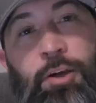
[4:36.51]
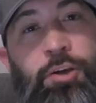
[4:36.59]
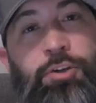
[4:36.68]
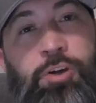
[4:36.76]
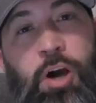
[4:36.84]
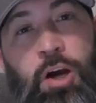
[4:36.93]

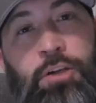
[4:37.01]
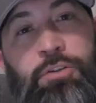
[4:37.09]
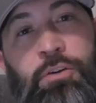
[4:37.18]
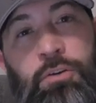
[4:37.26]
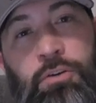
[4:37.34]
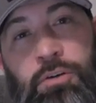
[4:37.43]

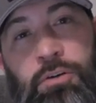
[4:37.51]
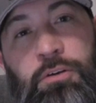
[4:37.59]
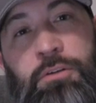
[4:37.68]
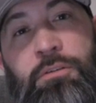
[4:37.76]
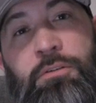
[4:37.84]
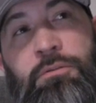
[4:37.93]
not
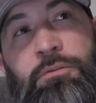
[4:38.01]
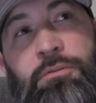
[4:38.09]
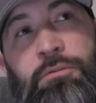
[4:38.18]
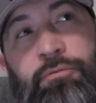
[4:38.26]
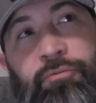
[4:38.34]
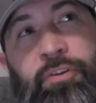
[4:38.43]
cook
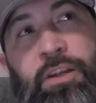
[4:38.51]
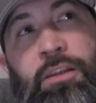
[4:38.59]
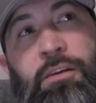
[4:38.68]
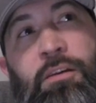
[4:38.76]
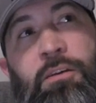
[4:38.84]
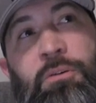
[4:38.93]

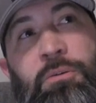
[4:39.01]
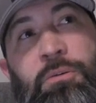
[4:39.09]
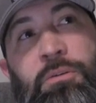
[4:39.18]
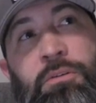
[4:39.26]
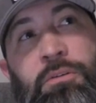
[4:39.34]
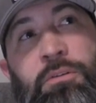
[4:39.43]
video